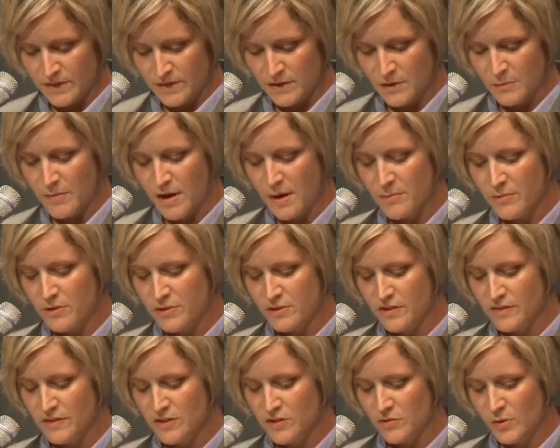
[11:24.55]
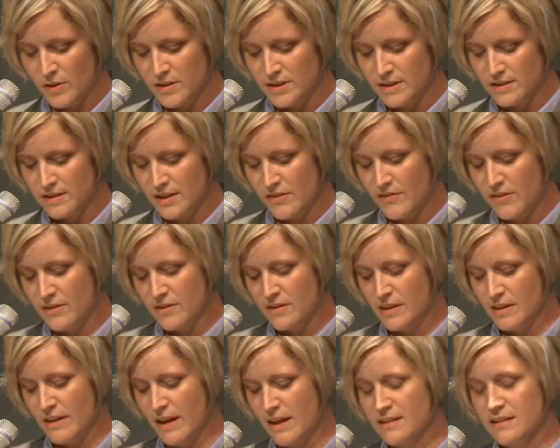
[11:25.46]
The members of the 27th
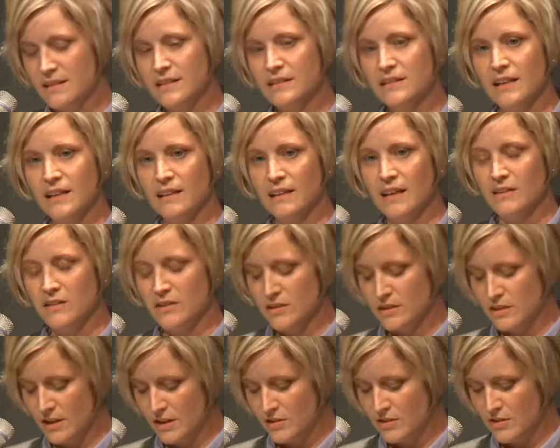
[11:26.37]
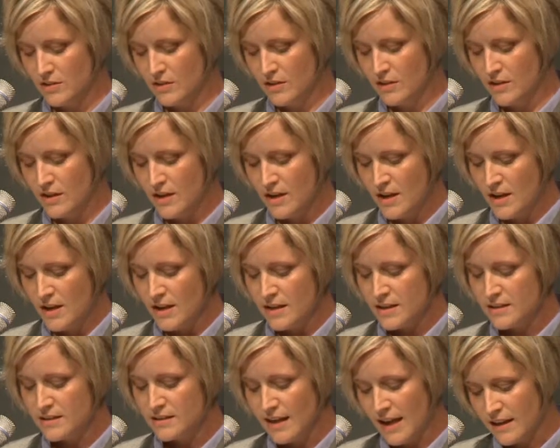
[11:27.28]
Alaska State Legislature
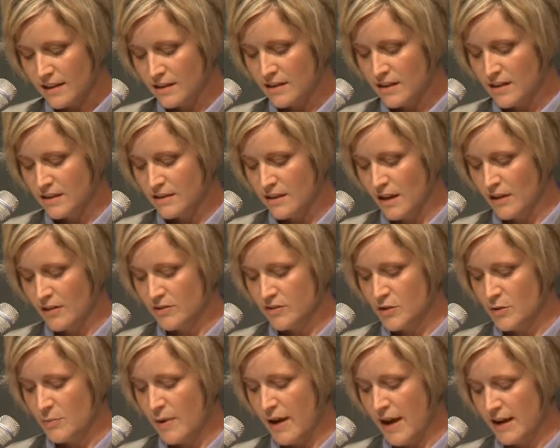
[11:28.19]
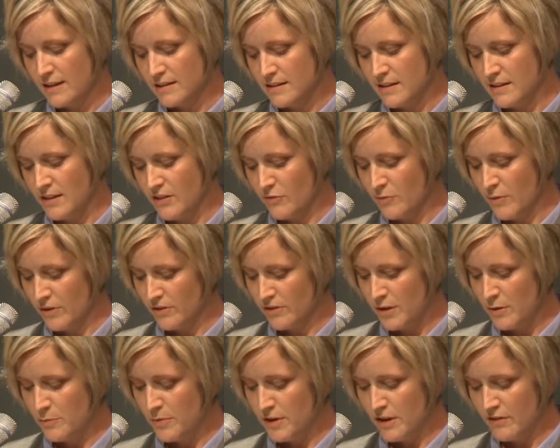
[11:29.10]
sadly acknowledge the passing of
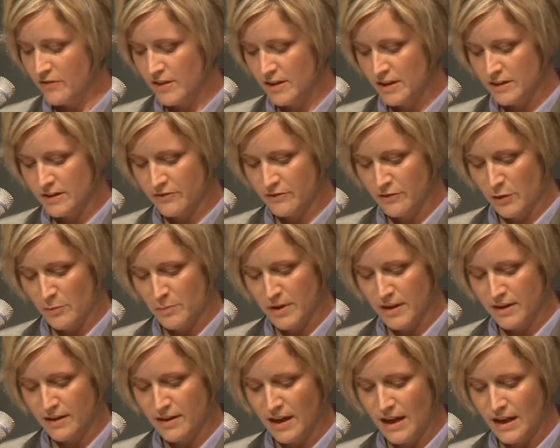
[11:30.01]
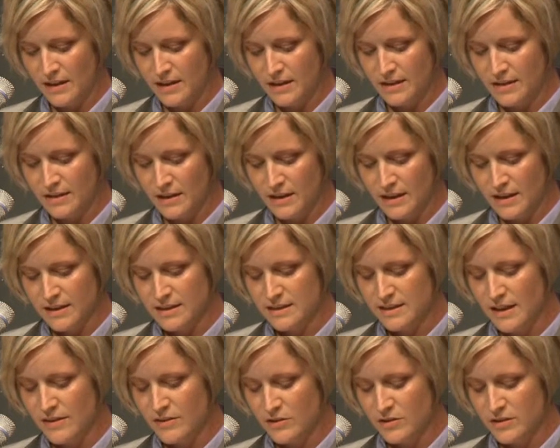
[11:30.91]
Marlene Benevides Flemming and
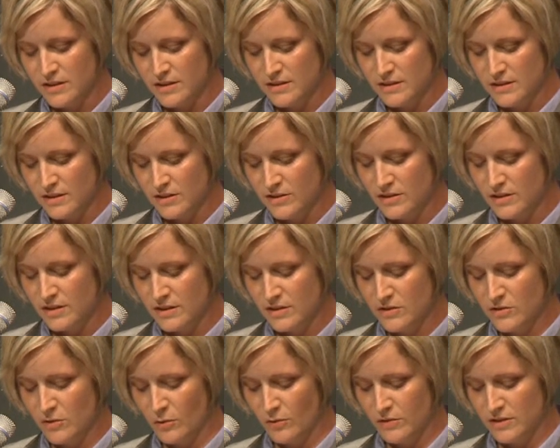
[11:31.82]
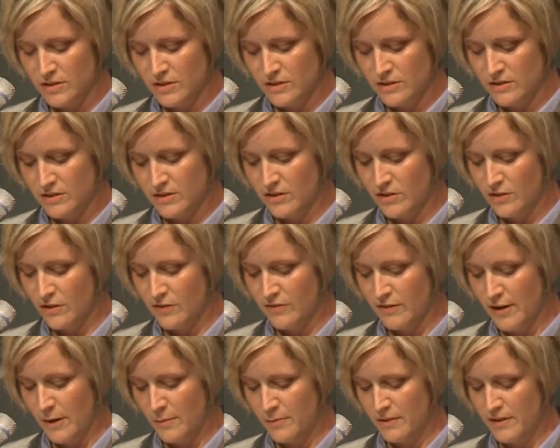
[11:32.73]
extend their sincerest condolences to her
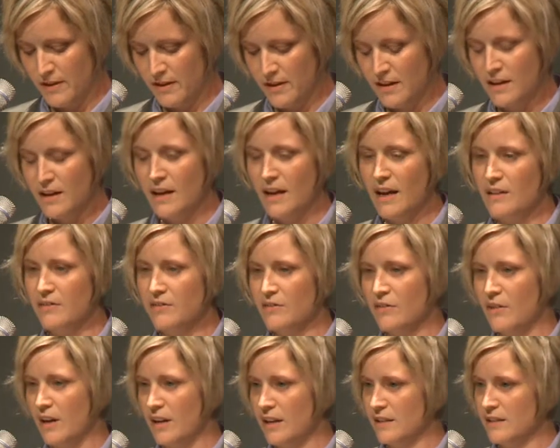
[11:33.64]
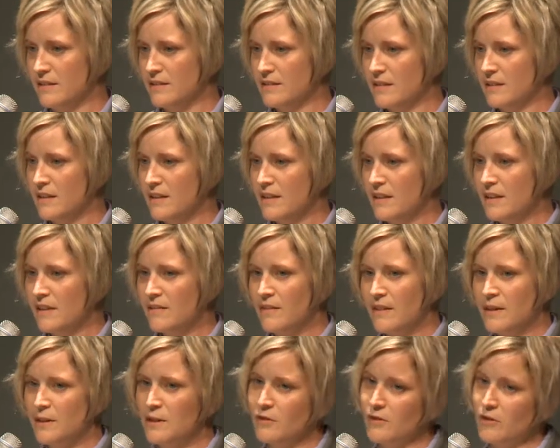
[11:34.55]
family and friends.
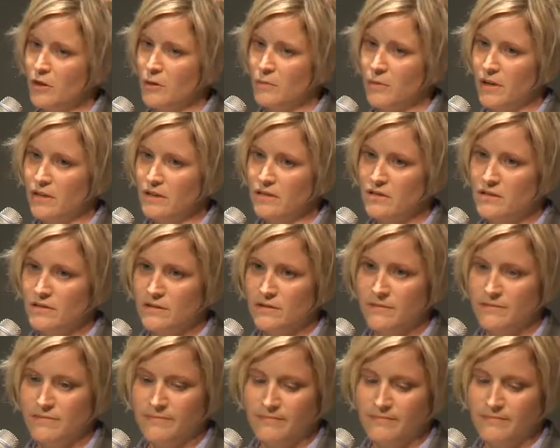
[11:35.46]
Thank you very much.